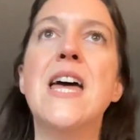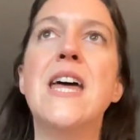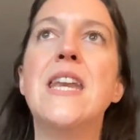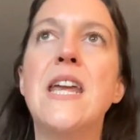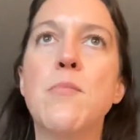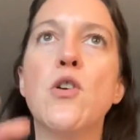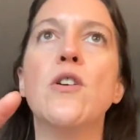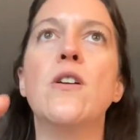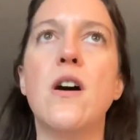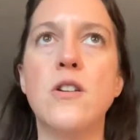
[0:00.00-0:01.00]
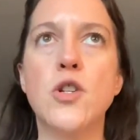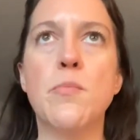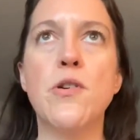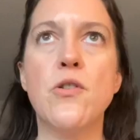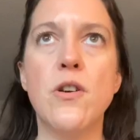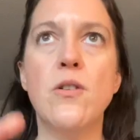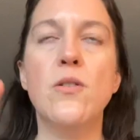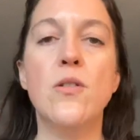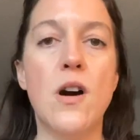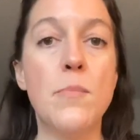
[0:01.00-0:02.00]
Neighborhood
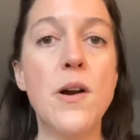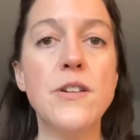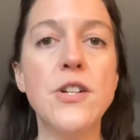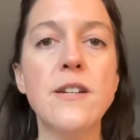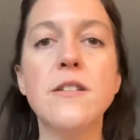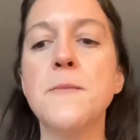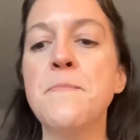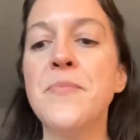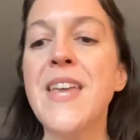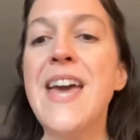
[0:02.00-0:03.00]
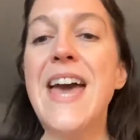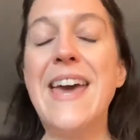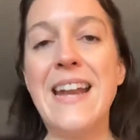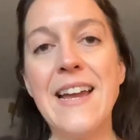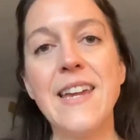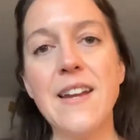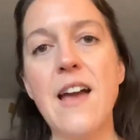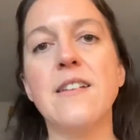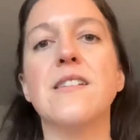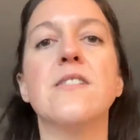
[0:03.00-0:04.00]
Entrepreneurial Law Project, and I get
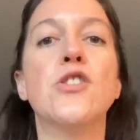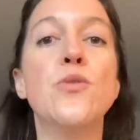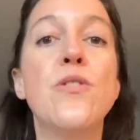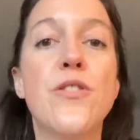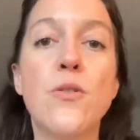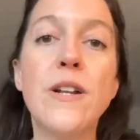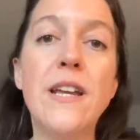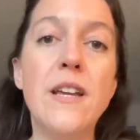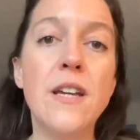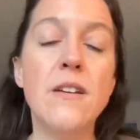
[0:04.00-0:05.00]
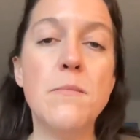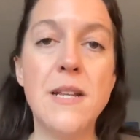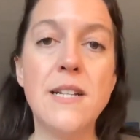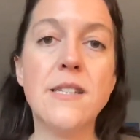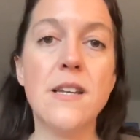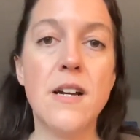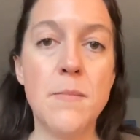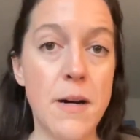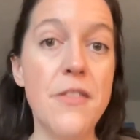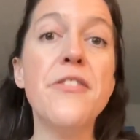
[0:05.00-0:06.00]
access to 30 minutes a
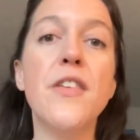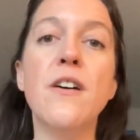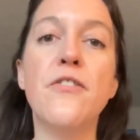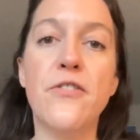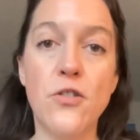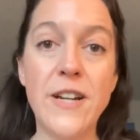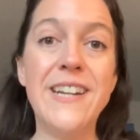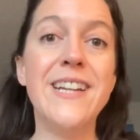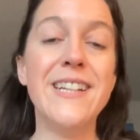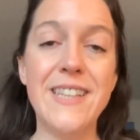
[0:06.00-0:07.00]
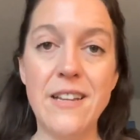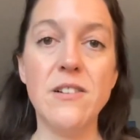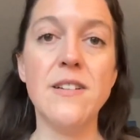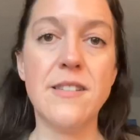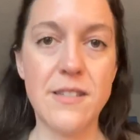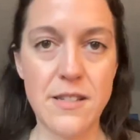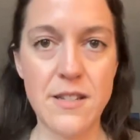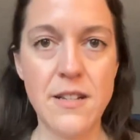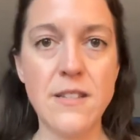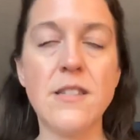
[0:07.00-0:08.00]
month of free legal
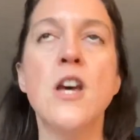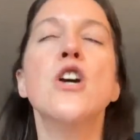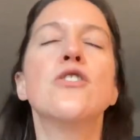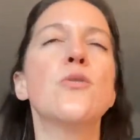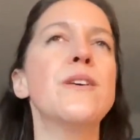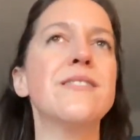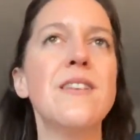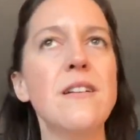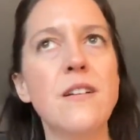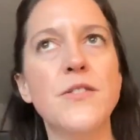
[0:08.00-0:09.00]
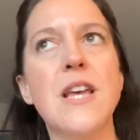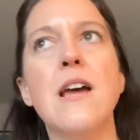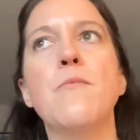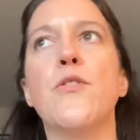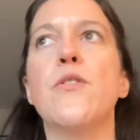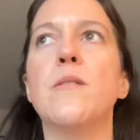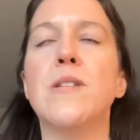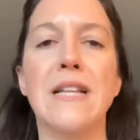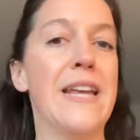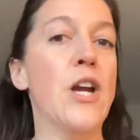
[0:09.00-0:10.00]
assistance. So that's not enough time for them
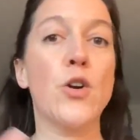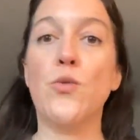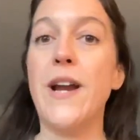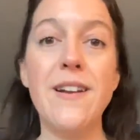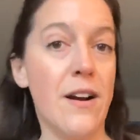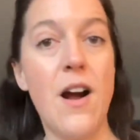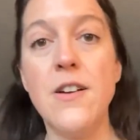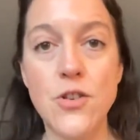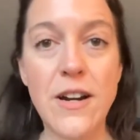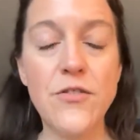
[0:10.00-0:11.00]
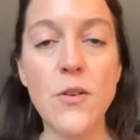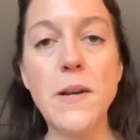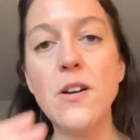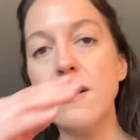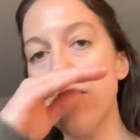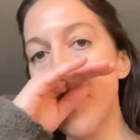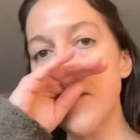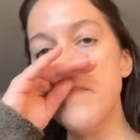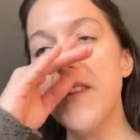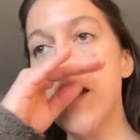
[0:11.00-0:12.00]
to like create a contract for me or
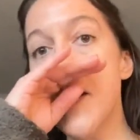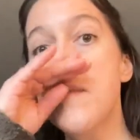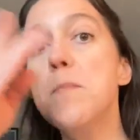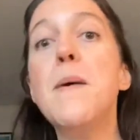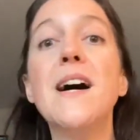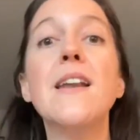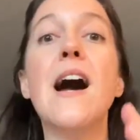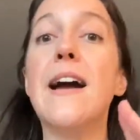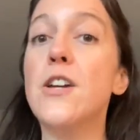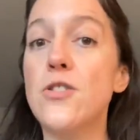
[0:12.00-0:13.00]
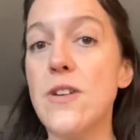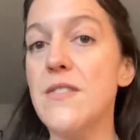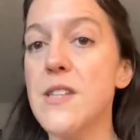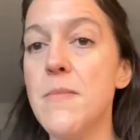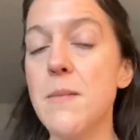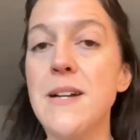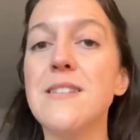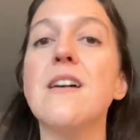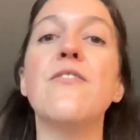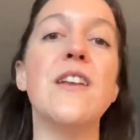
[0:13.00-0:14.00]
anything, but I could draft something
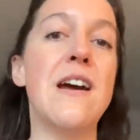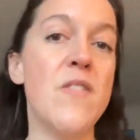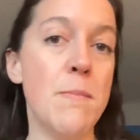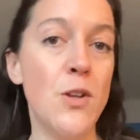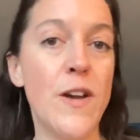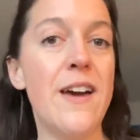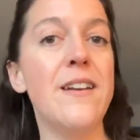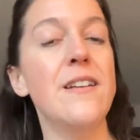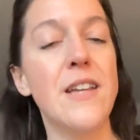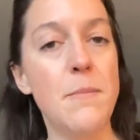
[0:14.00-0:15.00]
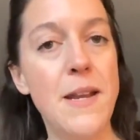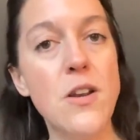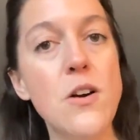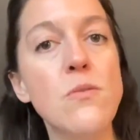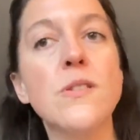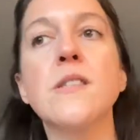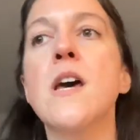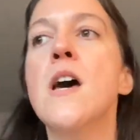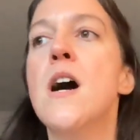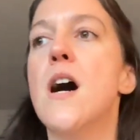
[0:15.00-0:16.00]
myself and have them look at it and give me notes.
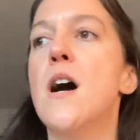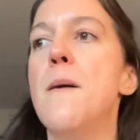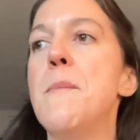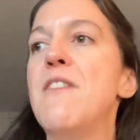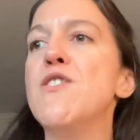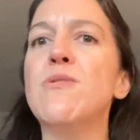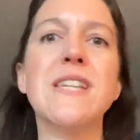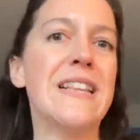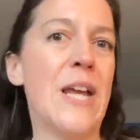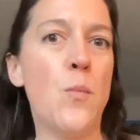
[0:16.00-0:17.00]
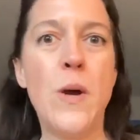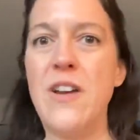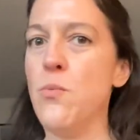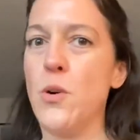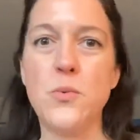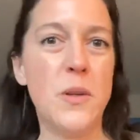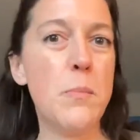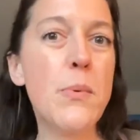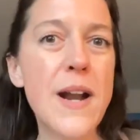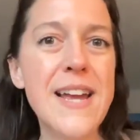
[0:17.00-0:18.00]
I've used it like when I've worked
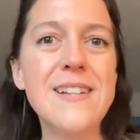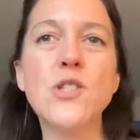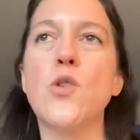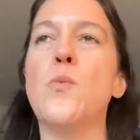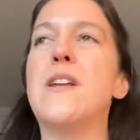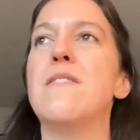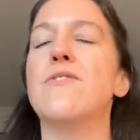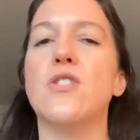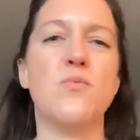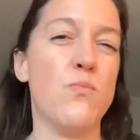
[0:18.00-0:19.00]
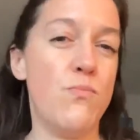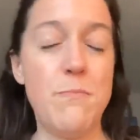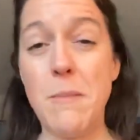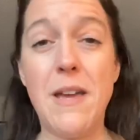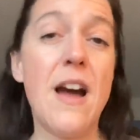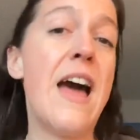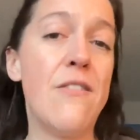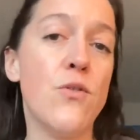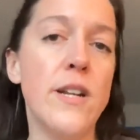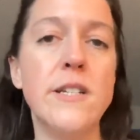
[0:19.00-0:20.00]
with brands or when I've just maybe I
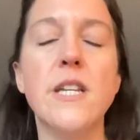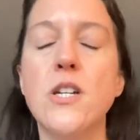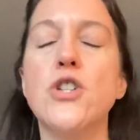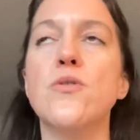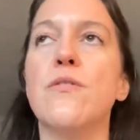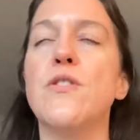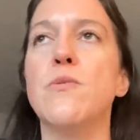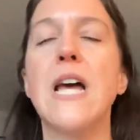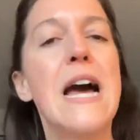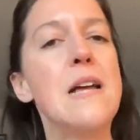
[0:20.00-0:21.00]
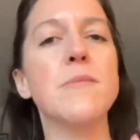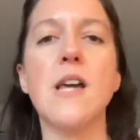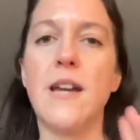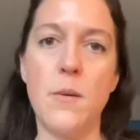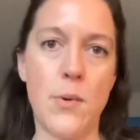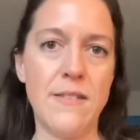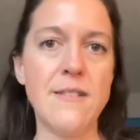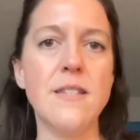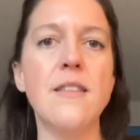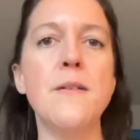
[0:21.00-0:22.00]
have run into issues a few times. I could bring
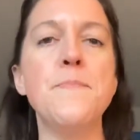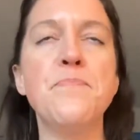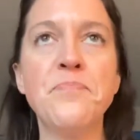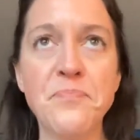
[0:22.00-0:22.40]
that to them.